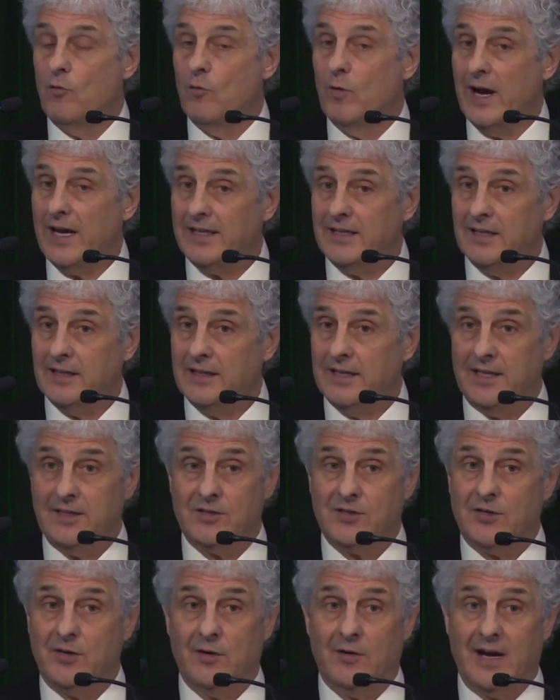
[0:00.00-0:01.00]

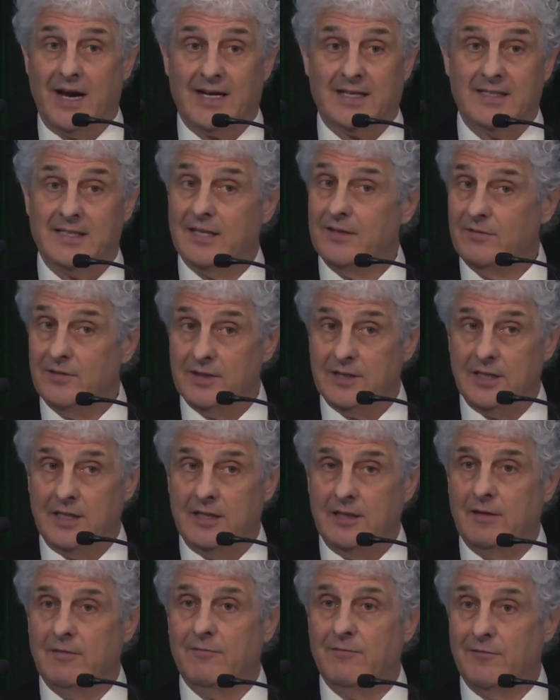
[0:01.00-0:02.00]
regulates her
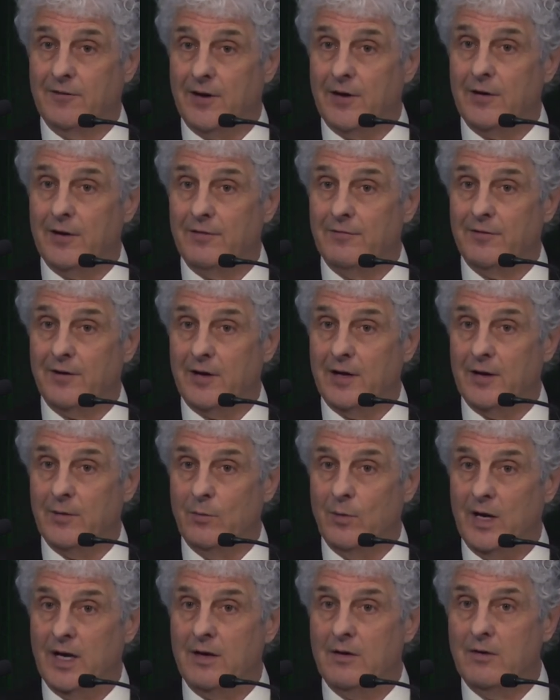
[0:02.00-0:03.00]
activity very, very
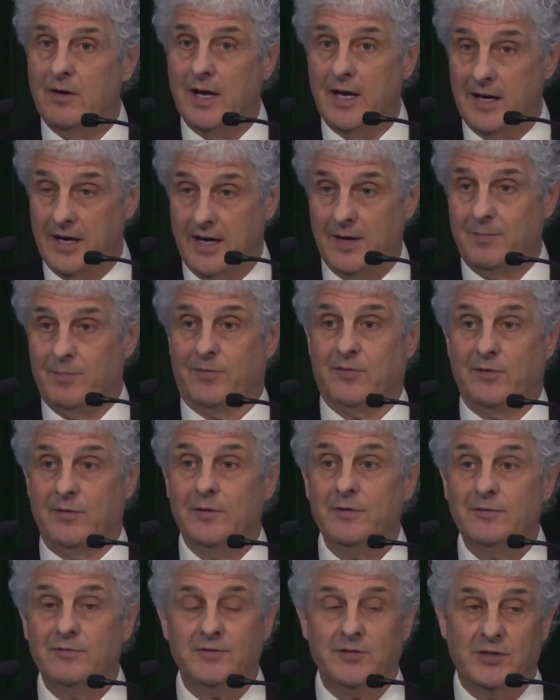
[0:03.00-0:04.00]
well. And I
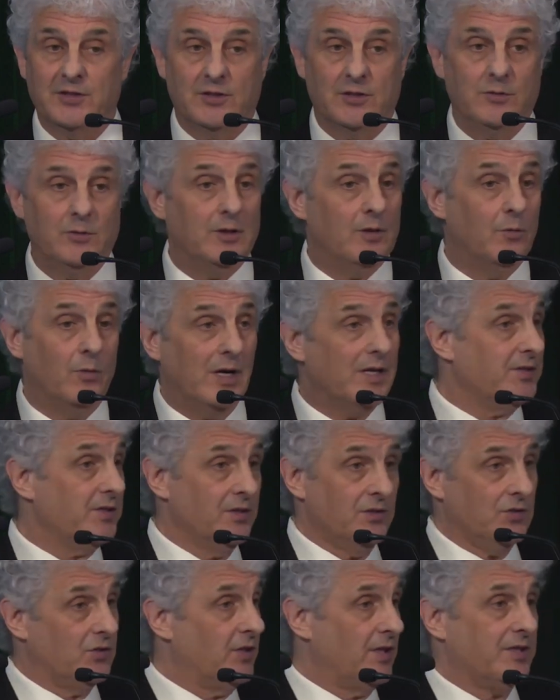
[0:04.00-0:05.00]
prove to you it
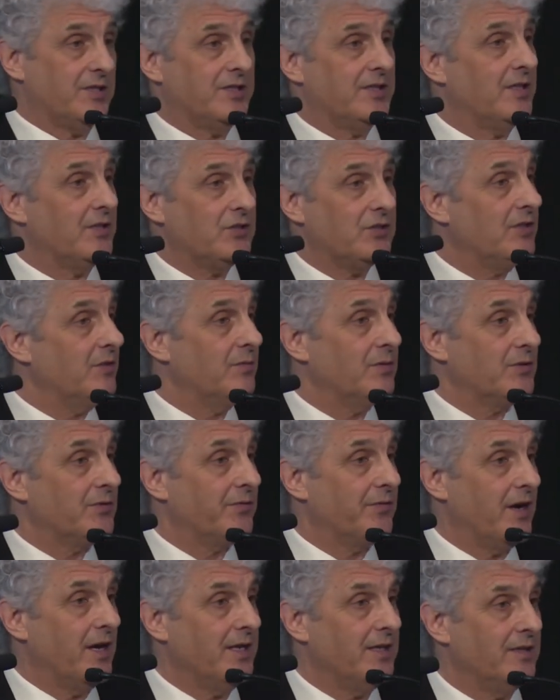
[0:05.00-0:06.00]
wasn't just that she was
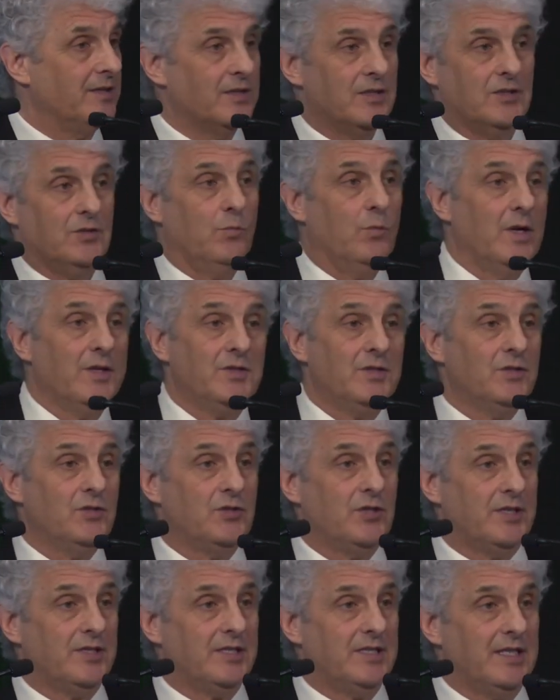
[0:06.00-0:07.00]
frightened, it wasn't
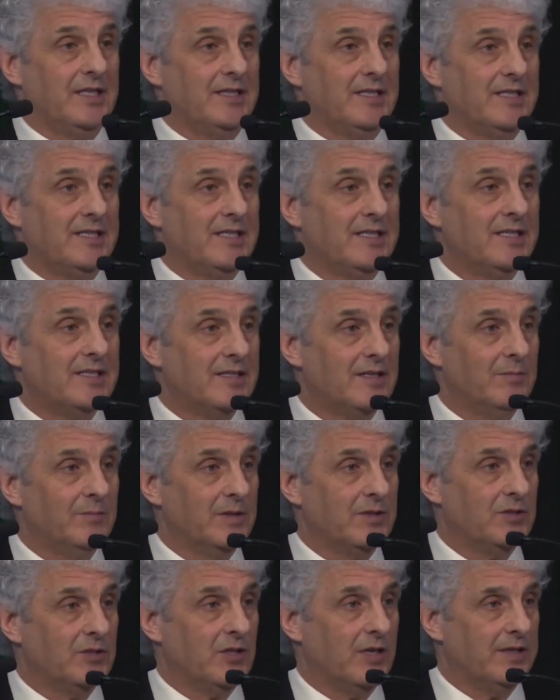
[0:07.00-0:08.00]
just that the
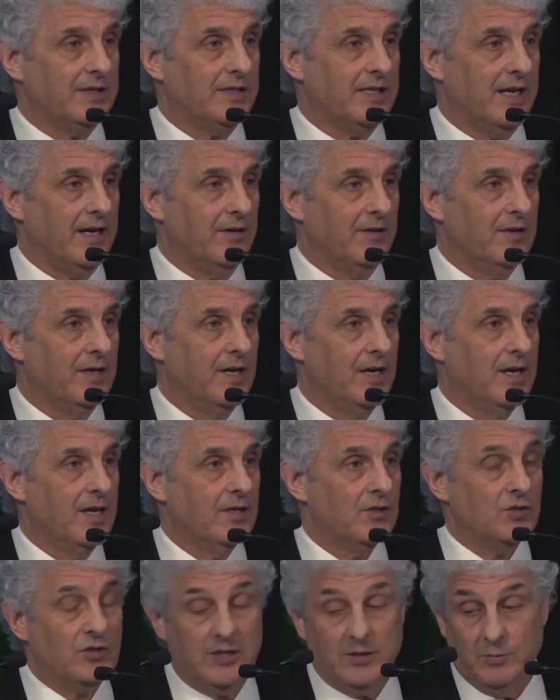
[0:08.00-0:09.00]
system shut down.
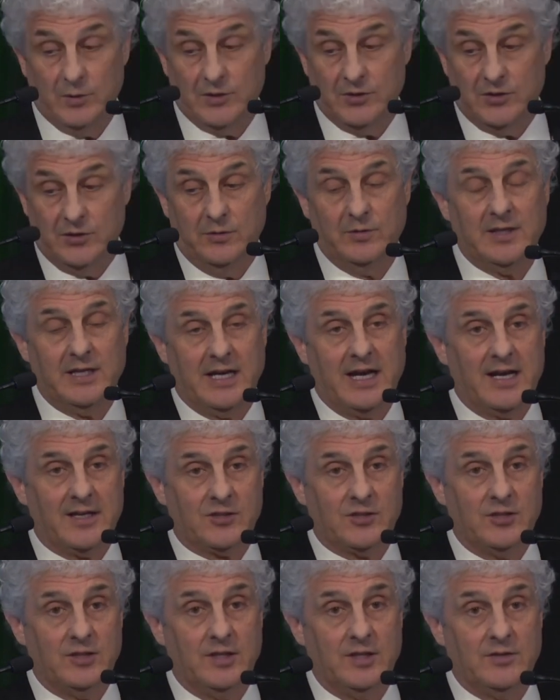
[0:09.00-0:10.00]
She would do the
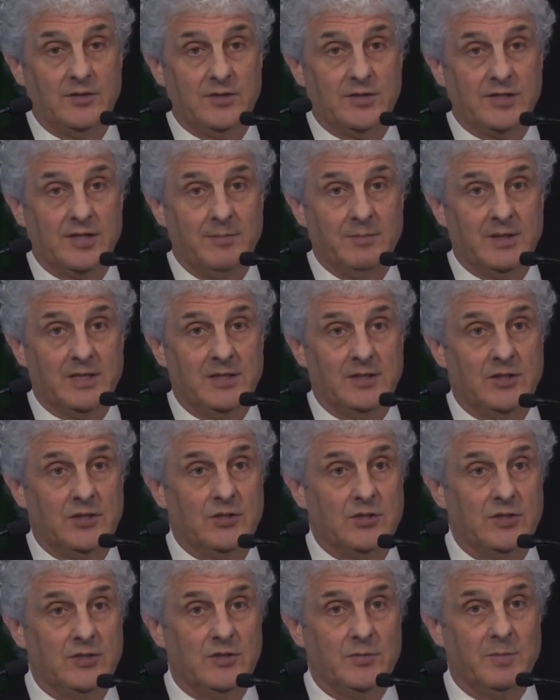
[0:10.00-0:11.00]
action under some
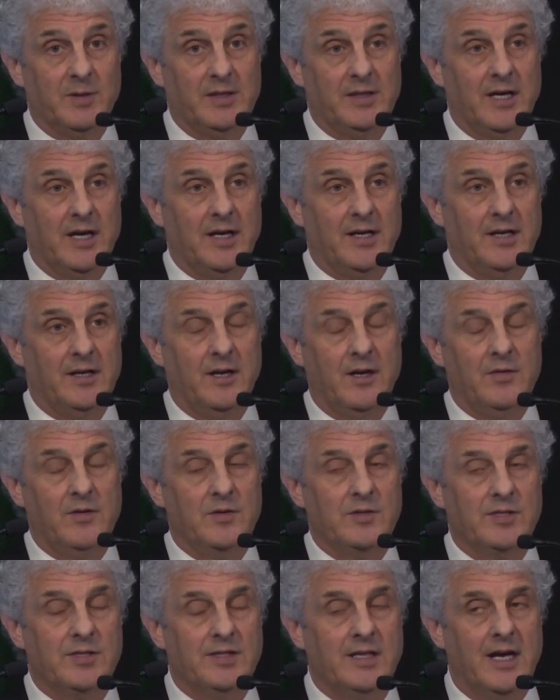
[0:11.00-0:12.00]
conditions, but not on
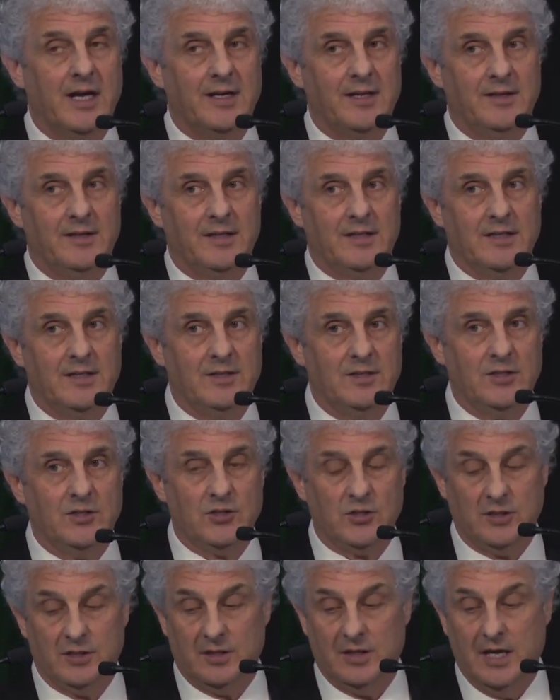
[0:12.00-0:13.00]
others, not on the
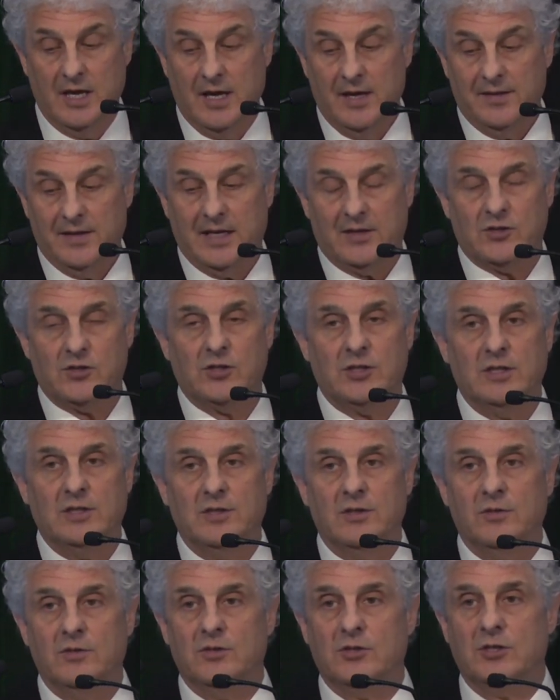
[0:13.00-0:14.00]
condition that she
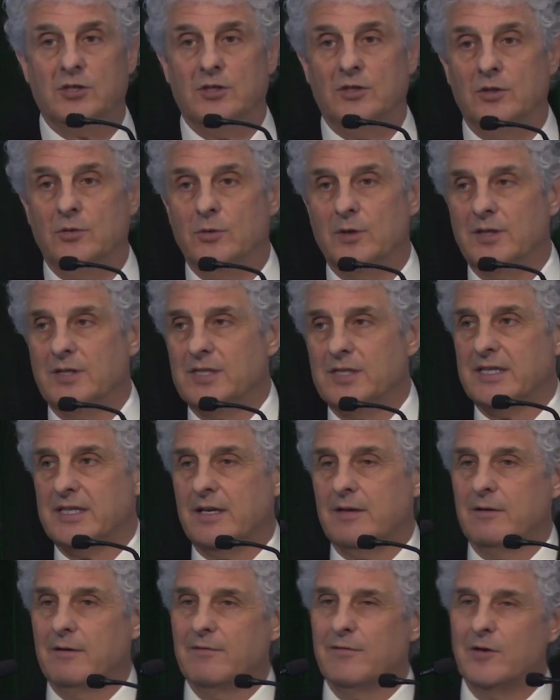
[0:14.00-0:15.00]
knew she, you
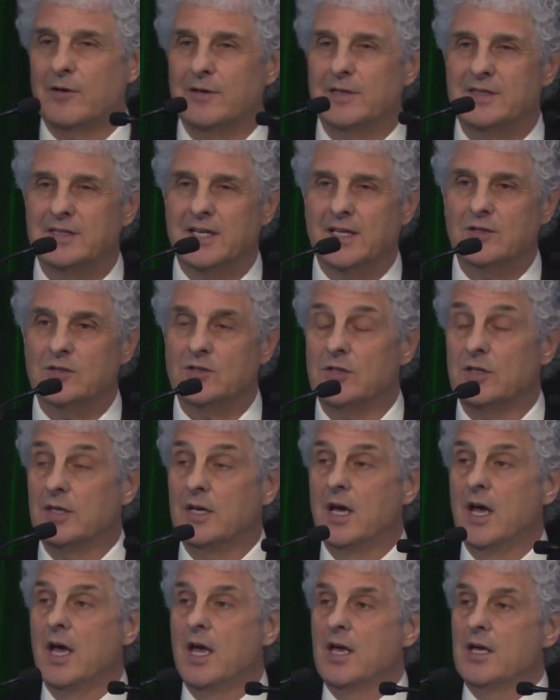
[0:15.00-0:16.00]
center of her attention.
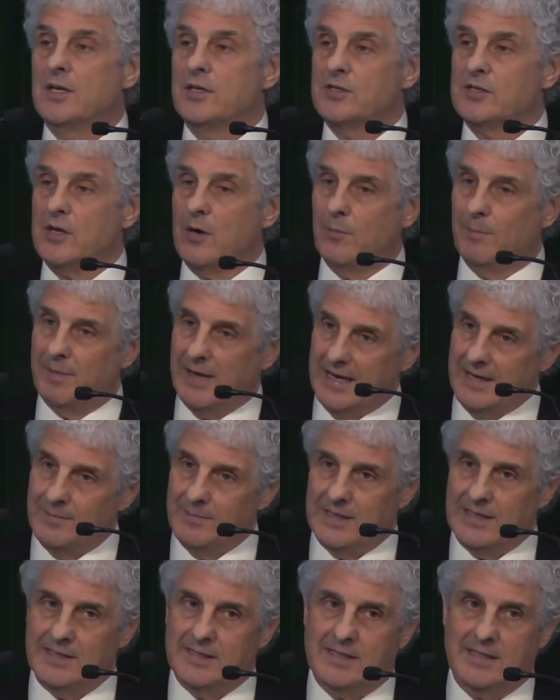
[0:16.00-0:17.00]
So
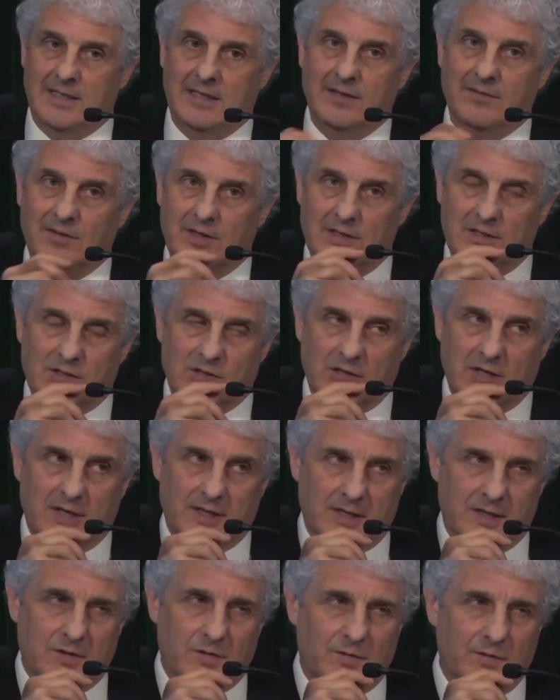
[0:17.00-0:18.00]
babies, even as
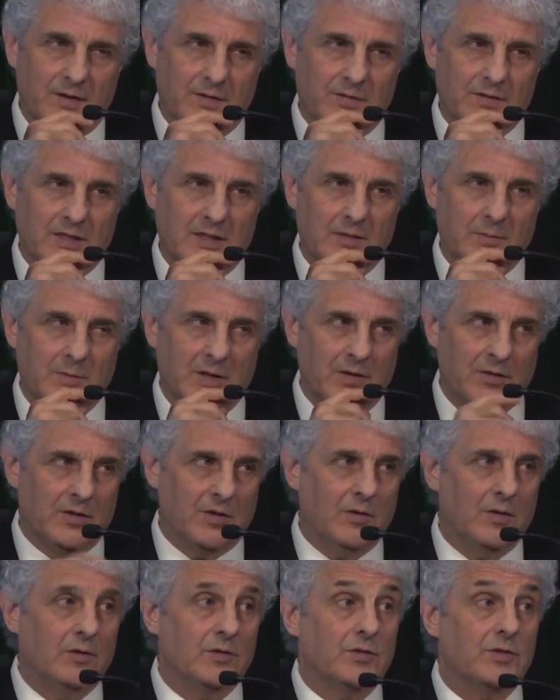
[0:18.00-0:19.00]
young as
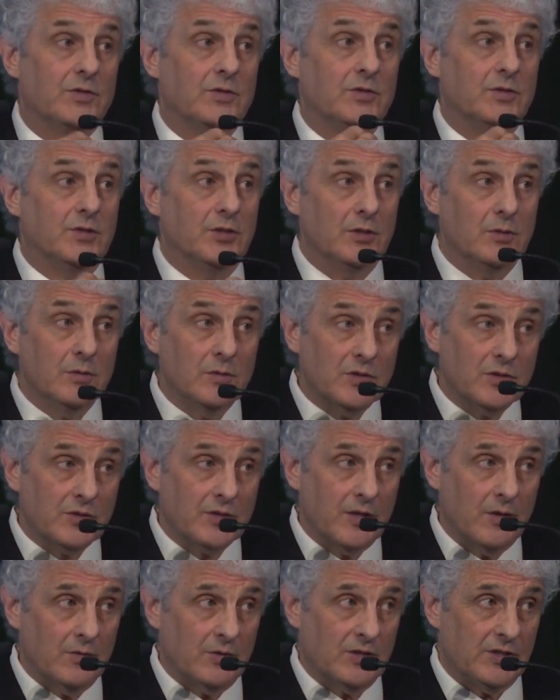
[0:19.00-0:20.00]
15-month-olds, do
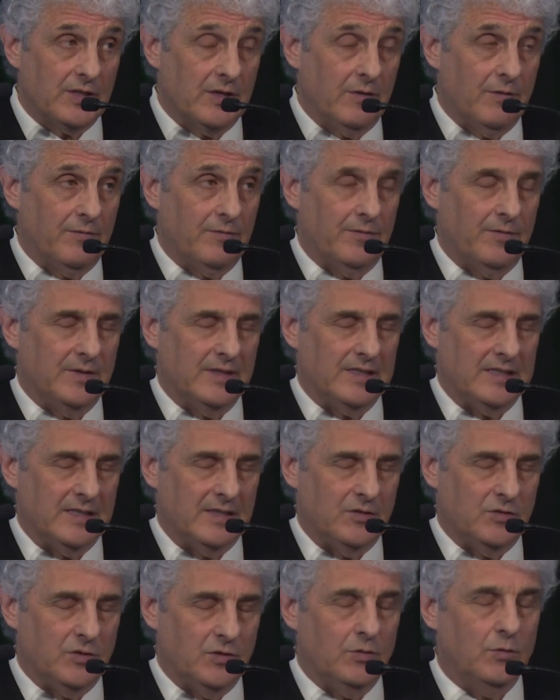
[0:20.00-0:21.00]
so self,
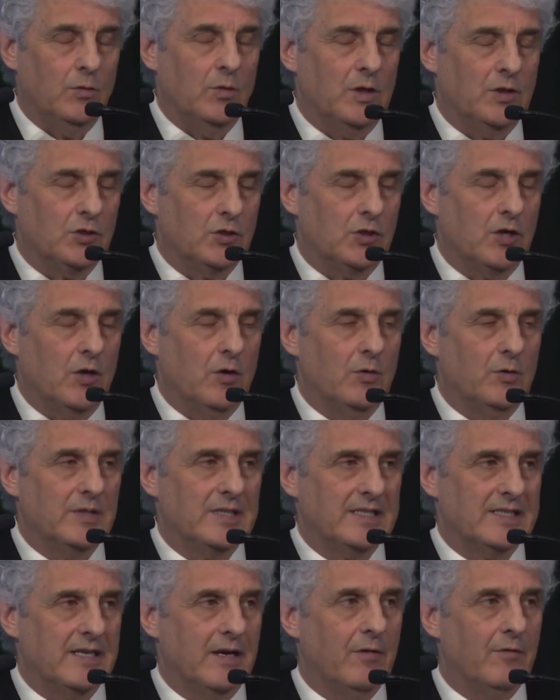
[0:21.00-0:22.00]
do show
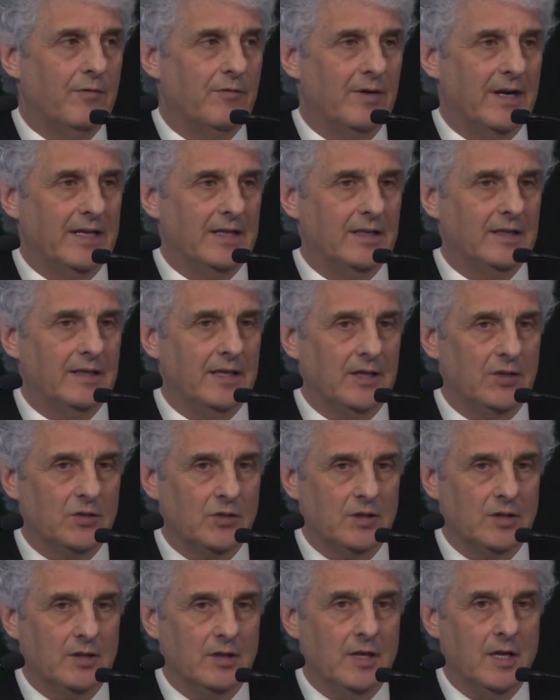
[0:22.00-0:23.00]

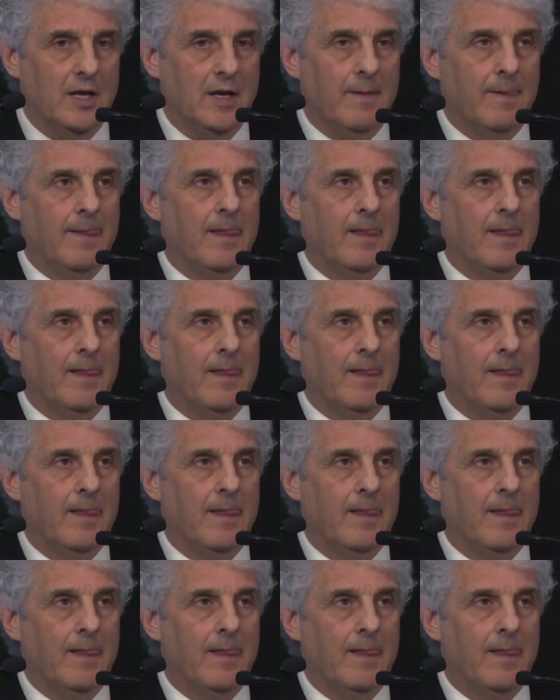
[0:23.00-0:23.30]
self-regulation